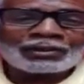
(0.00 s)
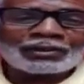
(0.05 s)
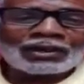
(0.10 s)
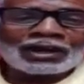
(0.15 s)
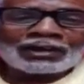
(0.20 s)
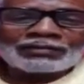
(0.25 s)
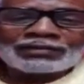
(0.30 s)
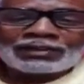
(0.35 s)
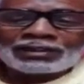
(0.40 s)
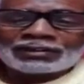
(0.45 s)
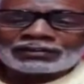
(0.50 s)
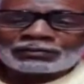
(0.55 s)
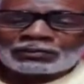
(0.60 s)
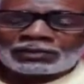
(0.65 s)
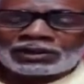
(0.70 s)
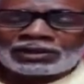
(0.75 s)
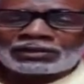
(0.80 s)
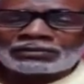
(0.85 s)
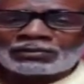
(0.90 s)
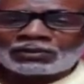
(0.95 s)
don't have any
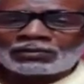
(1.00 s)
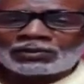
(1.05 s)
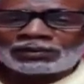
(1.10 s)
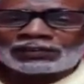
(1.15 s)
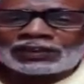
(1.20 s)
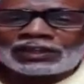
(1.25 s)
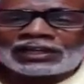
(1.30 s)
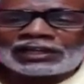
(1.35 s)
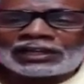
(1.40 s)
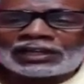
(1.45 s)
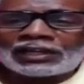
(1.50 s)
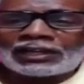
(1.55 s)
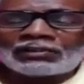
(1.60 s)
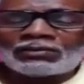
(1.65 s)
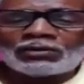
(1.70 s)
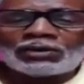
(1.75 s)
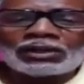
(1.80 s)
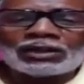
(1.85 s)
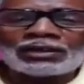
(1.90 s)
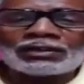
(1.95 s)
experience, but one thing that he
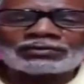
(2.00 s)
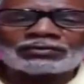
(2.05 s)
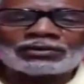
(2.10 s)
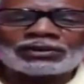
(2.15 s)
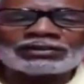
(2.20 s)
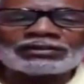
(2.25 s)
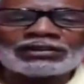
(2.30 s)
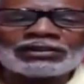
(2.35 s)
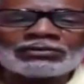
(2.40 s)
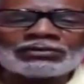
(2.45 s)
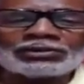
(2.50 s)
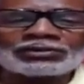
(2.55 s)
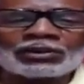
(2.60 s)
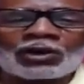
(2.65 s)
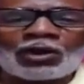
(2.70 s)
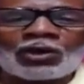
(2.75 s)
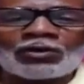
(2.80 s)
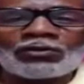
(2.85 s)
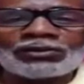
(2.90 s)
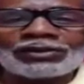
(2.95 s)
was he was
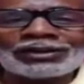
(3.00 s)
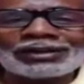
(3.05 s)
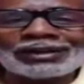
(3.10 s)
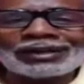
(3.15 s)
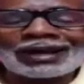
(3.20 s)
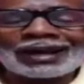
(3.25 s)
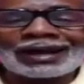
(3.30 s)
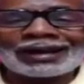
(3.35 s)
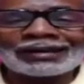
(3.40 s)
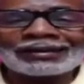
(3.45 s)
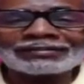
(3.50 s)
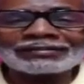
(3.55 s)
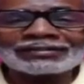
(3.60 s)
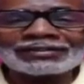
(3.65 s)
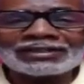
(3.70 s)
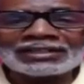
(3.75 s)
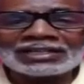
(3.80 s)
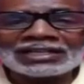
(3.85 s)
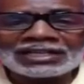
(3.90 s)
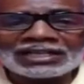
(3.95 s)
over the
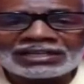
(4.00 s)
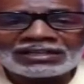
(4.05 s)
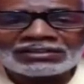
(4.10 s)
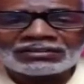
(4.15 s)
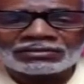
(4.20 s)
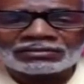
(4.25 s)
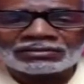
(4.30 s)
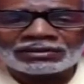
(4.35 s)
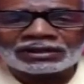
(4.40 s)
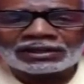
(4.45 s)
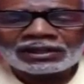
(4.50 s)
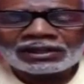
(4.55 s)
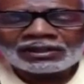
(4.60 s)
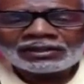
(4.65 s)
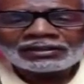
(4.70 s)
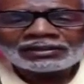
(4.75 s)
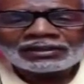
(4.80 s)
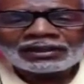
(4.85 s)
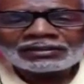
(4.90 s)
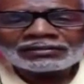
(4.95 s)
ICE unit.
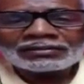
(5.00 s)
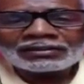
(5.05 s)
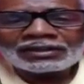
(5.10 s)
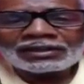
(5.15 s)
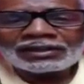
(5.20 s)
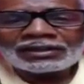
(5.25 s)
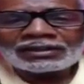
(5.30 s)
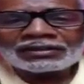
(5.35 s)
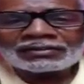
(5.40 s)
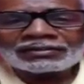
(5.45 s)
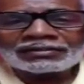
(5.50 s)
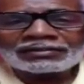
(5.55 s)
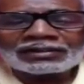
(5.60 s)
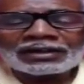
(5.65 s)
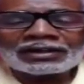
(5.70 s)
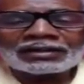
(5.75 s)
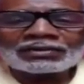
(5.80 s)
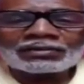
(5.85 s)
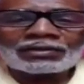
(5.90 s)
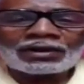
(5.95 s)
That's the
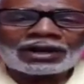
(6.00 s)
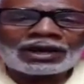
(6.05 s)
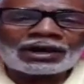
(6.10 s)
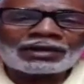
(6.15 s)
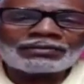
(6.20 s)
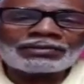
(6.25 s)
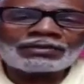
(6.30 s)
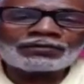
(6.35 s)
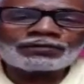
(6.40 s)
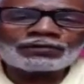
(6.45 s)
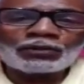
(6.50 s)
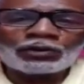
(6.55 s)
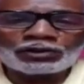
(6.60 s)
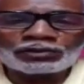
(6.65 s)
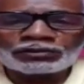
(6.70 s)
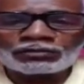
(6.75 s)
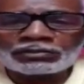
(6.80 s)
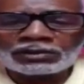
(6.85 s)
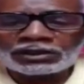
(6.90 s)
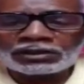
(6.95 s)
Interstate Crime
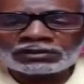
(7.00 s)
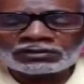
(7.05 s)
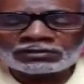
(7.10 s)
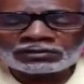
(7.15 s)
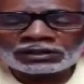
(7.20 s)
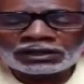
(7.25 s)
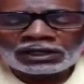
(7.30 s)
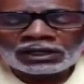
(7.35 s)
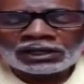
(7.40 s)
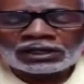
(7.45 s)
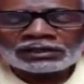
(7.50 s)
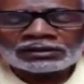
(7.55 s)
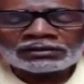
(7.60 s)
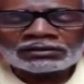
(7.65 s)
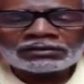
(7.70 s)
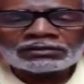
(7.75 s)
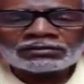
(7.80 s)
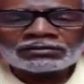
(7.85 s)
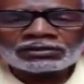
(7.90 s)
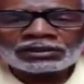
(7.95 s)
Enforcement Unit.
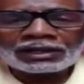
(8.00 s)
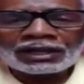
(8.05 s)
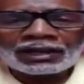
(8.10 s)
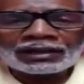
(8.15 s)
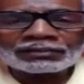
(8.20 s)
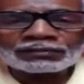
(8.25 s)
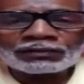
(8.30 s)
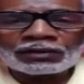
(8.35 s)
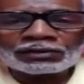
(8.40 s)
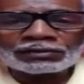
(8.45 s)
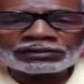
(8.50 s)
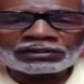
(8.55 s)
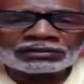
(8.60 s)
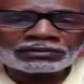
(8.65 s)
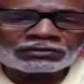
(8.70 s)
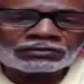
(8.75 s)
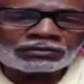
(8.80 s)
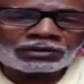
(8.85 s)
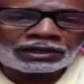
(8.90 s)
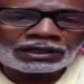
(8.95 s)
Do you realize, folks,
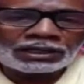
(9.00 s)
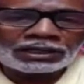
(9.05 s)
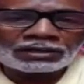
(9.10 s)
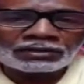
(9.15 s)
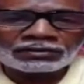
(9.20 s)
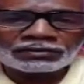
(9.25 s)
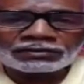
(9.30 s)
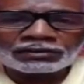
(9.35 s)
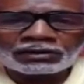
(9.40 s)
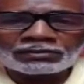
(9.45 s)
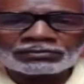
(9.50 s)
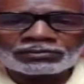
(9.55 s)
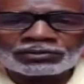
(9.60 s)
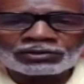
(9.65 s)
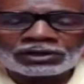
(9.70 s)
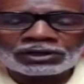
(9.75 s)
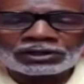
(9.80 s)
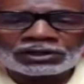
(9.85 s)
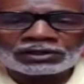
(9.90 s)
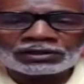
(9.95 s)
this is where they intercept
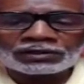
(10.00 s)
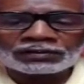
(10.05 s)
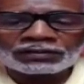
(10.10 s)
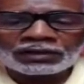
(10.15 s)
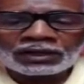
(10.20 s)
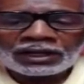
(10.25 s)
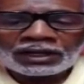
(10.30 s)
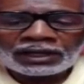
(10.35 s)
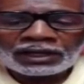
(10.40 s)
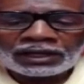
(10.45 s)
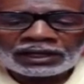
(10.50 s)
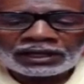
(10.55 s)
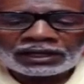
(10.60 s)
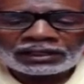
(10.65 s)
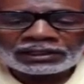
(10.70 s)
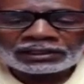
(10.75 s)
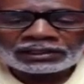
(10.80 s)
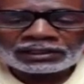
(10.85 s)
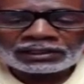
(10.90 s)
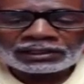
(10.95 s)
drugs,
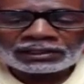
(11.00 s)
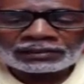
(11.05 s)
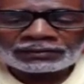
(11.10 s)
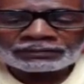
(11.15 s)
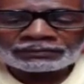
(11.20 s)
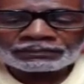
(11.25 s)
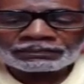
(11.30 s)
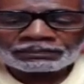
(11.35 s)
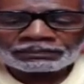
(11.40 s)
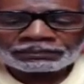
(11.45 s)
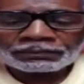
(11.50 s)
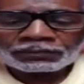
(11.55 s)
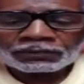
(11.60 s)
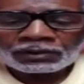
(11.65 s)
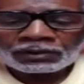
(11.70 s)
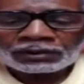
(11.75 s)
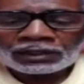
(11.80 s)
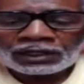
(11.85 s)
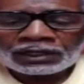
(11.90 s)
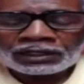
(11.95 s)
and
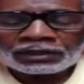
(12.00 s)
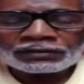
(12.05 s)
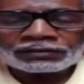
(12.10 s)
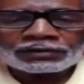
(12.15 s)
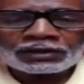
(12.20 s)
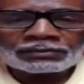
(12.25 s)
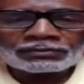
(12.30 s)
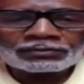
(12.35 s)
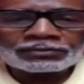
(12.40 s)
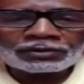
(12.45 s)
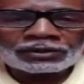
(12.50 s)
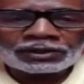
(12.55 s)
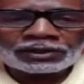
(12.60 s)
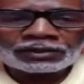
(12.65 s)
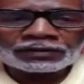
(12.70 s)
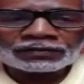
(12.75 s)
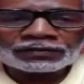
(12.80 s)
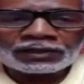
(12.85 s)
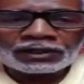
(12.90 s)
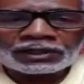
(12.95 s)
they intercept
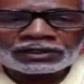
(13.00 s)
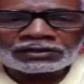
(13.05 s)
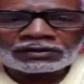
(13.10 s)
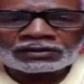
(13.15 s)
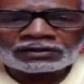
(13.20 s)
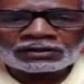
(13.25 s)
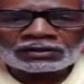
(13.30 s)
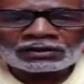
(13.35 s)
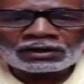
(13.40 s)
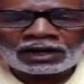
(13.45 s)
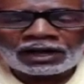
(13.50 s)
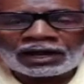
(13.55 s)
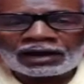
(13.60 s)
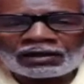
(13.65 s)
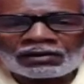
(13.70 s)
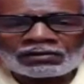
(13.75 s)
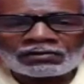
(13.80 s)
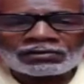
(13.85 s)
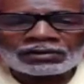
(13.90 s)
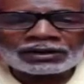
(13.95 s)
drugs there. You know, I
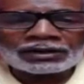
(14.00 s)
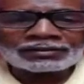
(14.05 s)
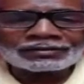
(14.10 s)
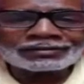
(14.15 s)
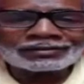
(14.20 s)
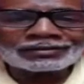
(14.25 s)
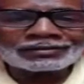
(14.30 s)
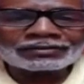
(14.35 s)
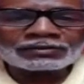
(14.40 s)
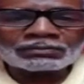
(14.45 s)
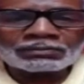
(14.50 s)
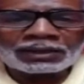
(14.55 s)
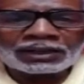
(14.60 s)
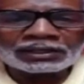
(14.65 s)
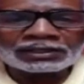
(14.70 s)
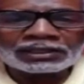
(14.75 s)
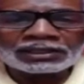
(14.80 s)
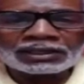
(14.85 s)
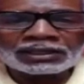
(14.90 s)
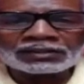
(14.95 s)
always
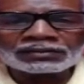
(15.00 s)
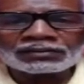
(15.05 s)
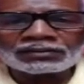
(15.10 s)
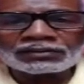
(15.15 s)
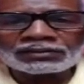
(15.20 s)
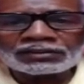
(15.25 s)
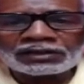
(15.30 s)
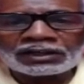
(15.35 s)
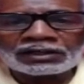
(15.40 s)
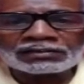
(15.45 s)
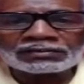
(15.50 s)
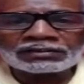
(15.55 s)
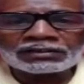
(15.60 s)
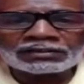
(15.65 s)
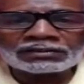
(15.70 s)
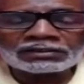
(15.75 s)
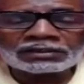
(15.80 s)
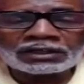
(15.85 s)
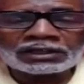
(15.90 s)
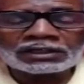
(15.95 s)
suspected and suggest
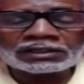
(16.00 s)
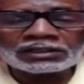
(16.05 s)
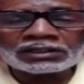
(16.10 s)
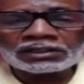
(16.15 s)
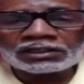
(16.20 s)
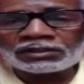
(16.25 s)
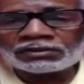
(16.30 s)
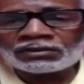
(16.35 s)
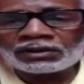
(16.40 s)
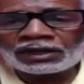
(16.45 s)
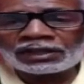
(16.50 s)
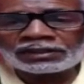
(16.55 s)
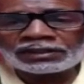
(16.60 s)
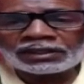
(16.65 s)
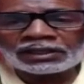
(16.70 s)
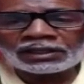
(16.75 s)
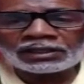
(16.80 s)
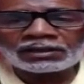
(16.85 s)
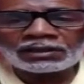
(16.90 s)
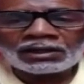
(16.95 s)
and said to you out
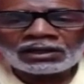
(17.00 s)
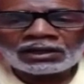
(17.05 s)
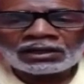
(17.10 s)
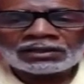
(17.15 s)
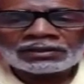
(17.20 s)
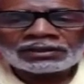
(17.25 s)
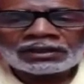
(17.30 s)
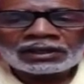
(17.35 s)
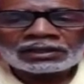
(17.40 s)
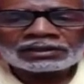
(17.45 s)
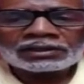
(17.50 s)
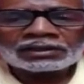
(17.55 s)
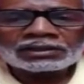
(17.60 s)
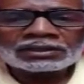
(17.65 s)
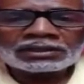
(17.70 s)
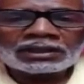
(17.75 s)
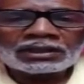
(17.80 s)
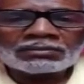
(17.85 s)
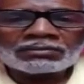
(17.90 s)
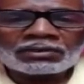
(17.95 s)
there that the
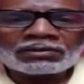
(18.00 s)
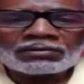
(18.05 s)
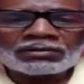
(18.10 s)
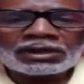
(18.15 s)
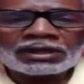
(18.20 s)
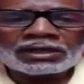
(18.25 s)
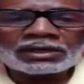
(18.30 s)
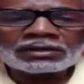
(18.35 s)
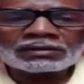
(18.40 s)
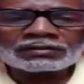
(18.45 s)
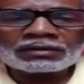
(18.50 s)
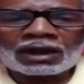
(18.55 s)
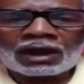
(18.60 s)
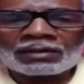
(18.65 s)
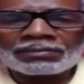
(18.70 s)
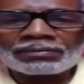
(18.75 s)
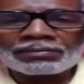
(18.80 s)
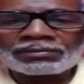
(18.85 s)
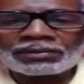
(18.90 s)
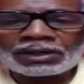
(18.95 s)
City Meridian is
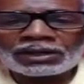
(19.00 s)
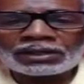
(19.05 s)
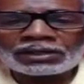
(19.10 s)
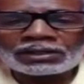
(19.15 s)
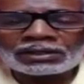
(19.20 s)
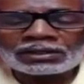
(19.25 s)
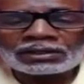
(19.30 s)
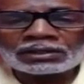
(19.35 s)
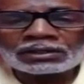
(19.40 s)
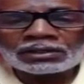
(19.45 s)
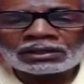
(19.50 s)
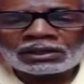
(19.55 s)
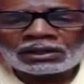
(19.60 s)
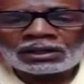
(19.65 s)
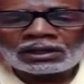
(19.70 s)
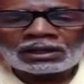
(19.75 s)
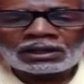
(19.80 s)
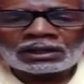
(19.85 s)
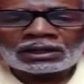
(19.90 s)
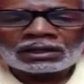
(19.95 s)
operating a
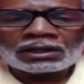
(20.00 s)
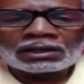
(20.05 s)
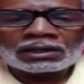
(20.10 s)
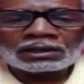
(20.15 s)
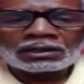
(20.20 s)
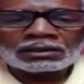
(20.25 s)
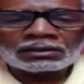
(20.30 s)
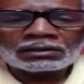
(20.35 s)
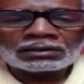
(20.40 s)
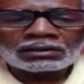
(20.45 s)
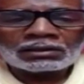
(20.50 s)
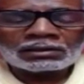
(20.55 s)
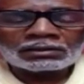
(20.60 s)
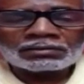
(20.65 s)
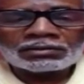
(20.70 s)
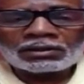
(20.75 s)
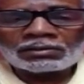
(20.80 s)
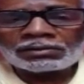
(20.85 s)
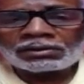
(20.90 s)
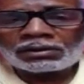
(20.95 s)

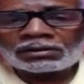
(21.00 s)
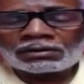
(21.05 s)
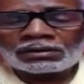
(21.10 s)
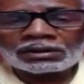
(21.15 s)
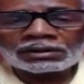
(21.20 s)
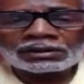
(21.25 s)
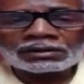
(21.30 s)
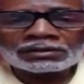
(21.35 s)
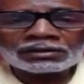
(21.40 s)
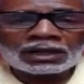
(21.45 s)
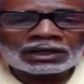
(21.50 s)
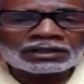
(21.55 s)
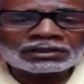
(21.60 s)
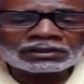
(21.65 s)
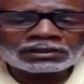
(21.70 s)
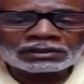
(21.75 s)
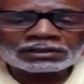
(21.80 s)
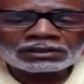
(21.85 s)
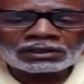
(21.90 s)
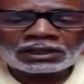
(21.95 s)
criminal
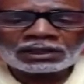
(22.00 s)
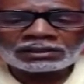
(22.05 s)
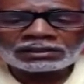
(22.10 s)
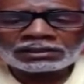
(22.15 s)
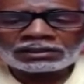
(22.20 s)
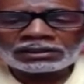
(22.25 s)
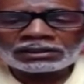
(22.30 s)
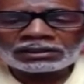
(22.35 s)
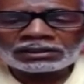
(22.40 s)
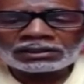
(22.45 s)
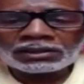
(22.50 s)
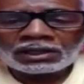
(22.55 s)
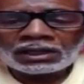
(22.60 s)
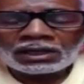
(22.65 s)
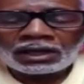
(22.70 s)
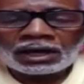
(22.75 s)
organization, that the